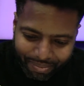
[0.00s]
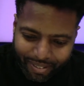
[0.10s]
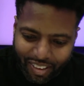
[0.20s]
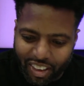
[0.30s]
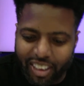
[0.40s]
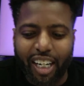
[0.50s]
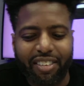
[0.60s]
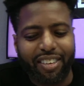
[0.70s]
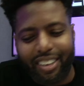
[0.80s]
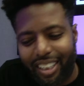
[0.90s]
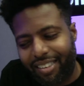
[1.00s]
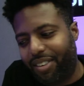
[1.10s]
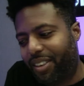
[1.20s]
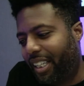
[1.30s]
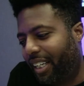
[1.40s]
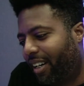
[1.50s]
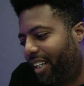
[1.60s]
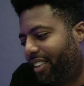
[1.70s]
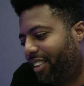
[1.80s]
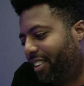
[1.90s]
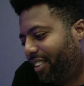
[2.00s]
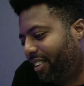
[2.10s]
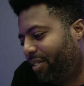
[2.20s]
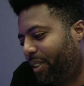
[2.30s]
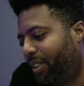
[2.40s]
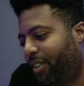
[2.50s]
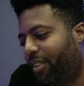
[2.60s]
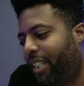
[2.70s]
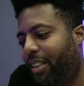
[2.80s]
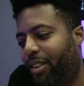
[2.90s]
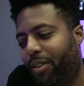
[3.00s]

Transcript: she doesn't do the ER. She's one of those ghetto.